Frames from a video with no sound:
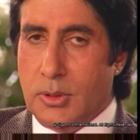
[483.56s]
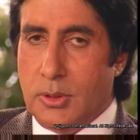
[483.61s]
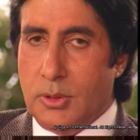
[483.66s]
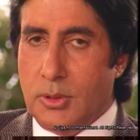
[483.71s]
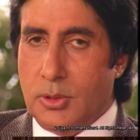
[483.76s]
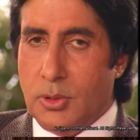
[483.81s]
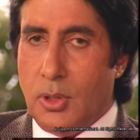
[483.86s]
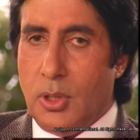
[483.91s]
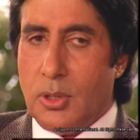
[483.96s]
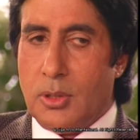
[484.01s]

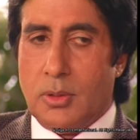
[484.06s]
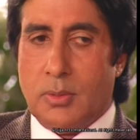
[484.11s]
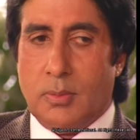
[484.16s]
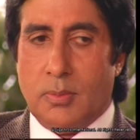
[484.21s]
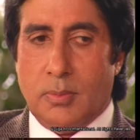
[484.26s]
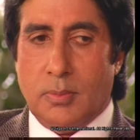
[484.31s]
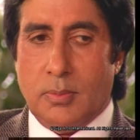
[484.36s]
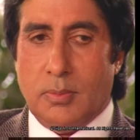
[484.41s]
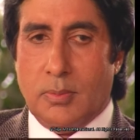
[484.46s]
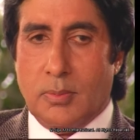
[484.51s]
you're not
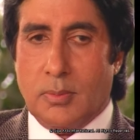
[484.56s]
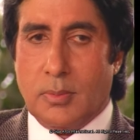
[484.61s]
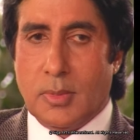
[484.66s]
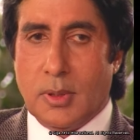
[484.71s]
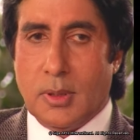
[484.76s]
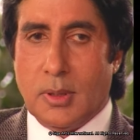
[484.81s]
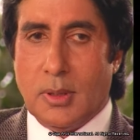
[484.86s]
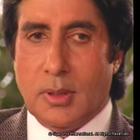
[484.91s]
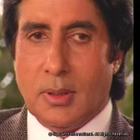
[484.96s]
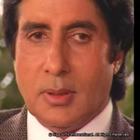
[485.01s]

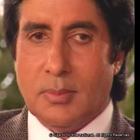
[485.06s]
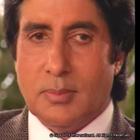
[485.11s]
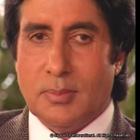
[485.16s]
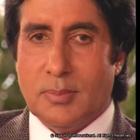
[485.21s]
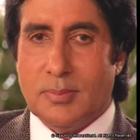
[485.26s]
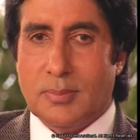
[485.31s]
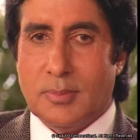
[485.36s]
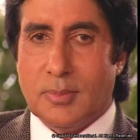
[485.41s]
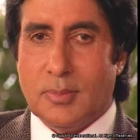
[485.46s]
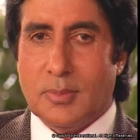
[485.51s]
um,
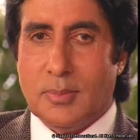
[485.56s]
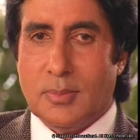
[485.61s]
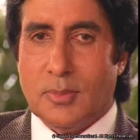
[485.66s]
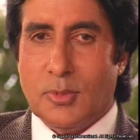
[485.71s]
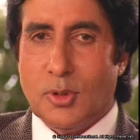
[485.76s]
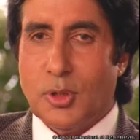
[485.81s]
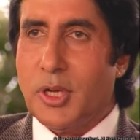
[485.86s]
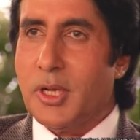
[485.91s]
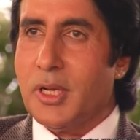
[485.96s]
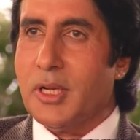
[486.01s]

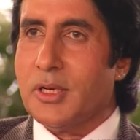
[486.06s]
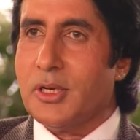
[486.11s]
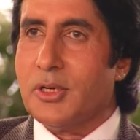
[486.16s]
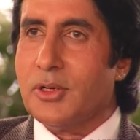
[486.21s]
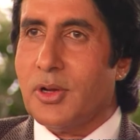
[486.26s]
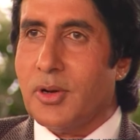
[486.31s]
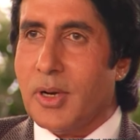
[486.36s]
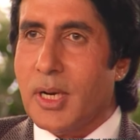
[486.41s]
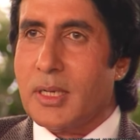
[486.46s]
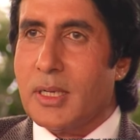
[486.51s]
looking at it
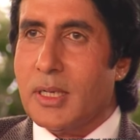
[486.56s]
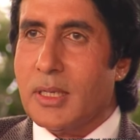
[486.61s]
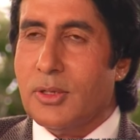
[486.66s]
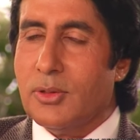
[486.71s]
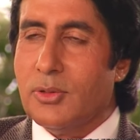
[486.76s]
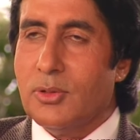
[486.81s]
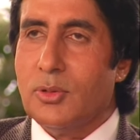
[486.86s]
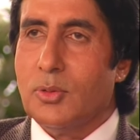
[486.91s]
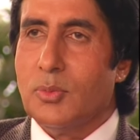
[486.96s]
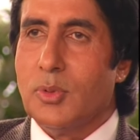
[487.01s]
correctly. You
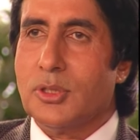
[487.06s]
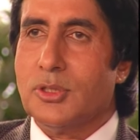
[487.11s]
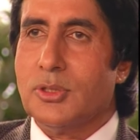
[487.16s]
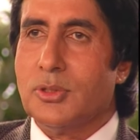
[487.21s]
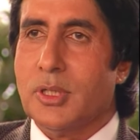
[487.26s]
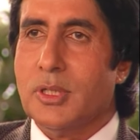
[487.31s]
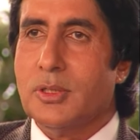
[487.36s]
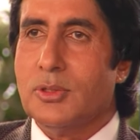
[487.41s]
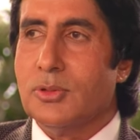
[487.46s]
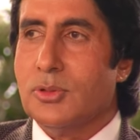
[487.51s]
don't know what you're
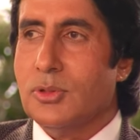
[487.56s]
into.